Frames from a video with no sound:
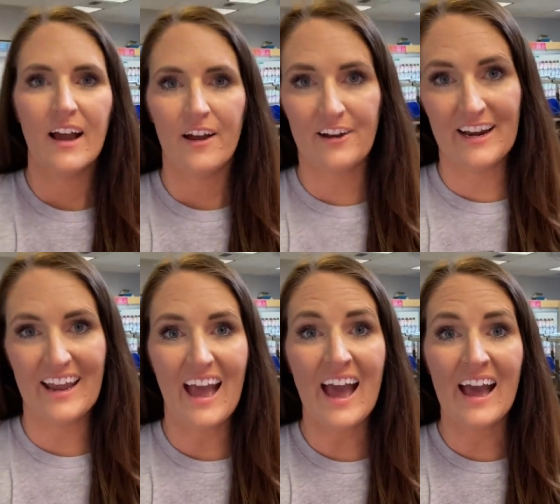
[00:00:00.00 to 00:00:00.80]
All
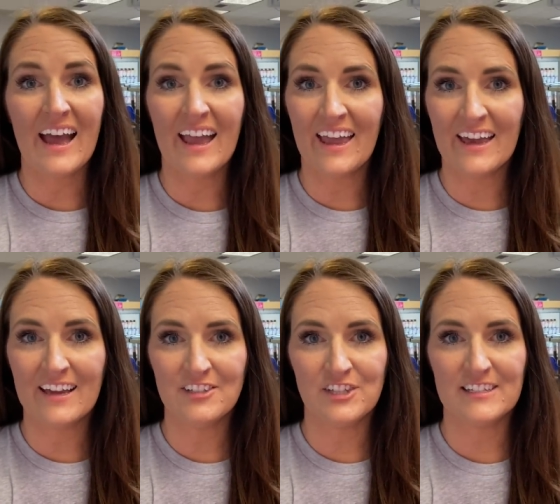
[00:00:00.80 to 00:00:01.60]
right,
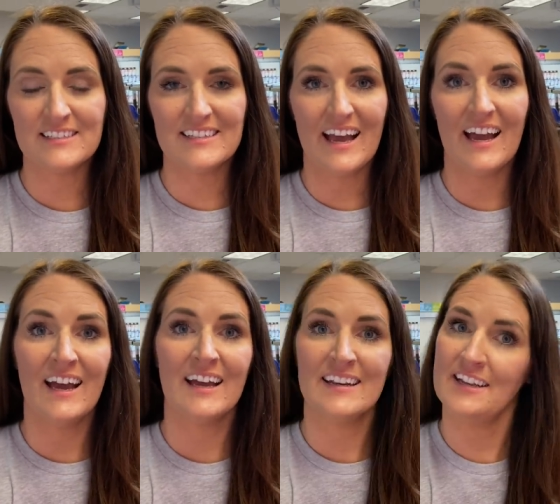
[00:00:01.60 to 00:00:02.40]
I just
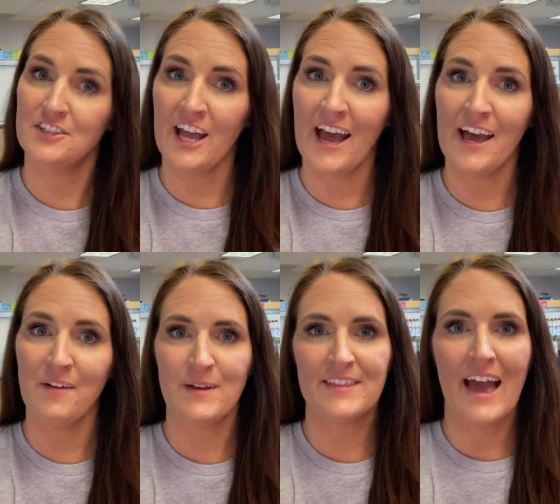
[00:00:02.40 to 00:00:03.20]
had a chat
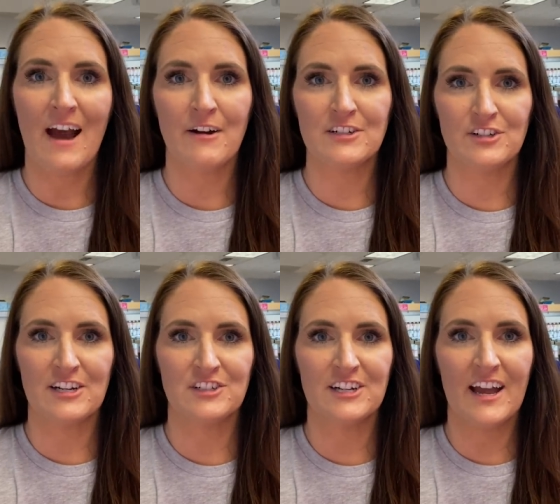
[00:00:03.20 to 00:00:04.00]
with our
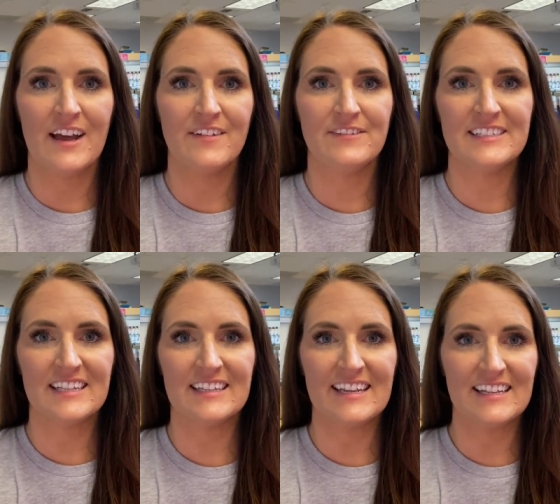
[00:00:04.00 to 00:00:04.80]
director of
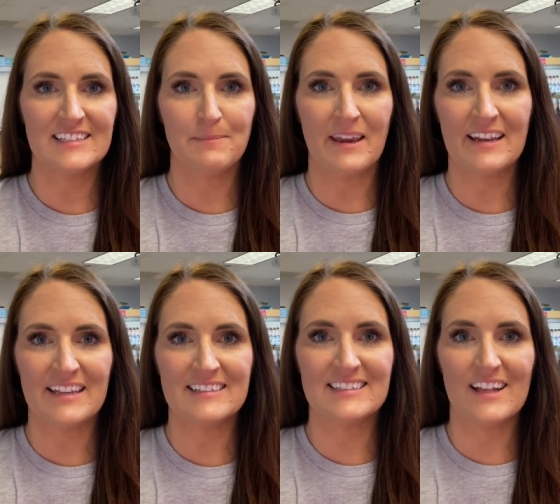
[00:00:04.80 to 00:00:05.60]
facilities,
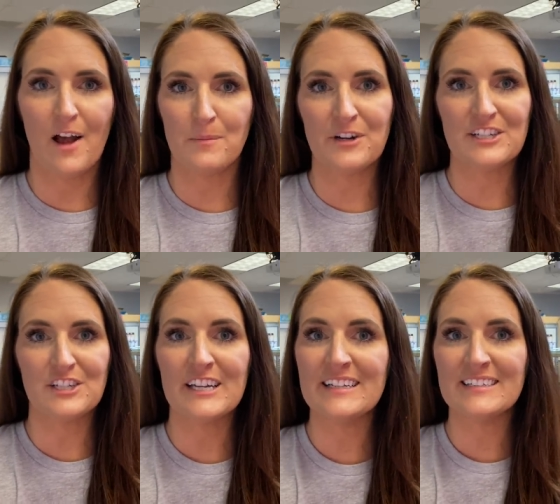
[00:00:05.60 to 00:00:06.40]
maintenance,
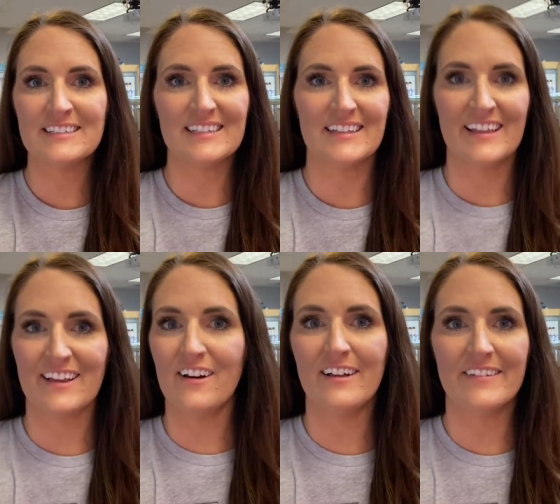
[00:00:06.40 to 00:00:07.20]
operations, and
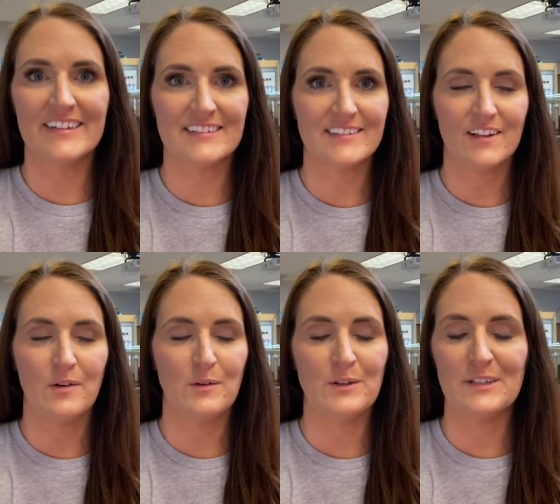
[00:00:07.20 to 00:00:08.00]
like all this
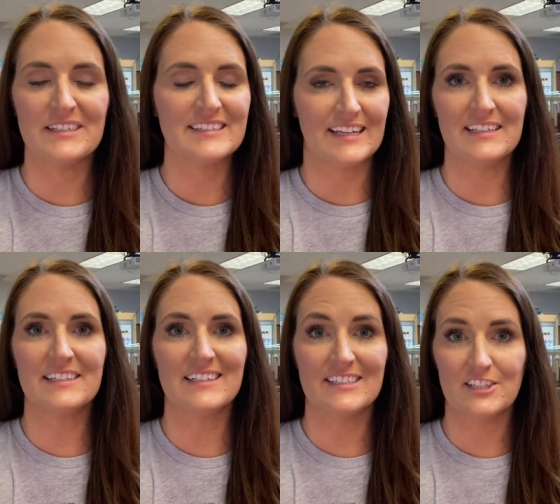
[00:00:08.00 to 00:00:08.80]
whole
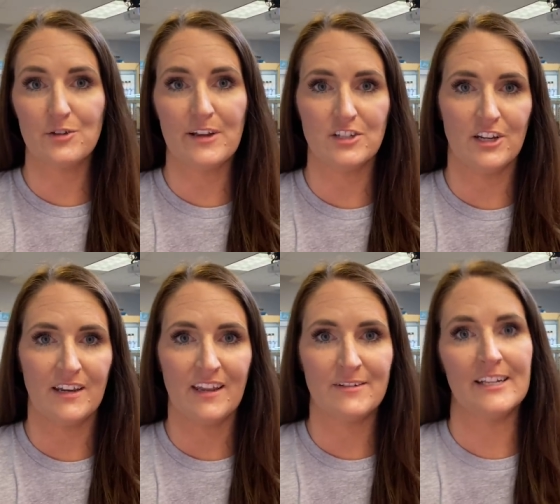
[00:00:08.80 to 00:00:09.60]
desk situation.
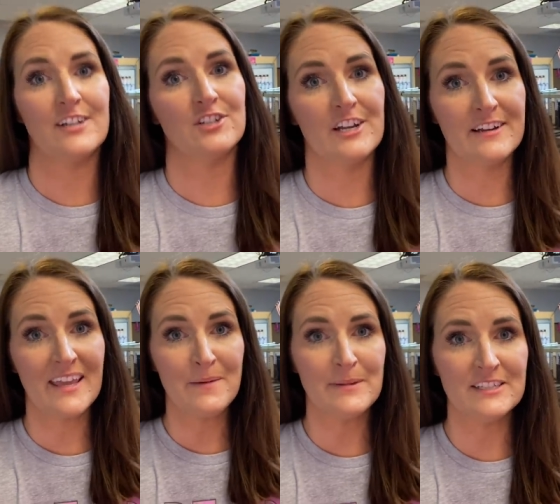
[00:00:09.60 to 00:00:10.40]
He was actually on
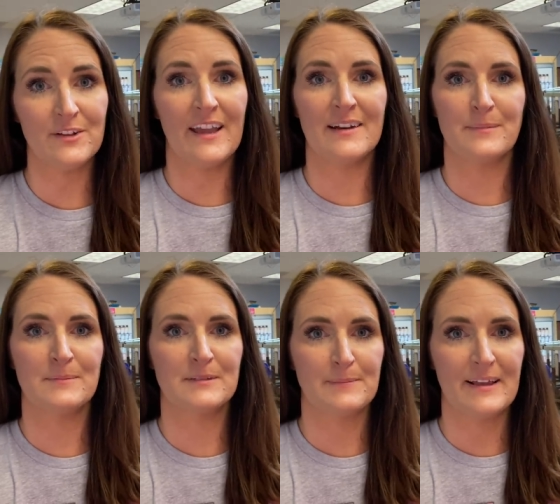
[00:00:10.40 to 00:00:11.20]
campus, so I had him
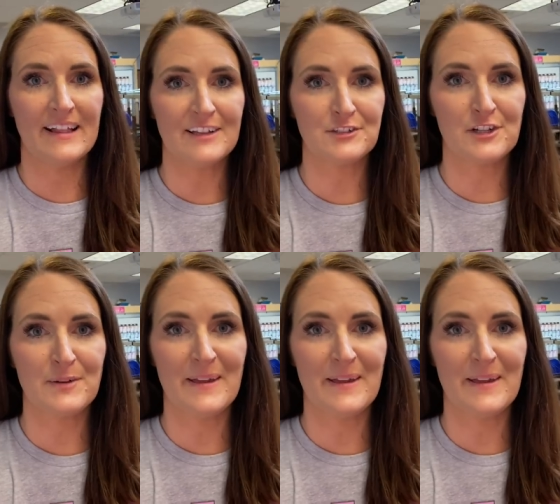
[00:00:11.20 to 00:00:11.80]
come to my classroom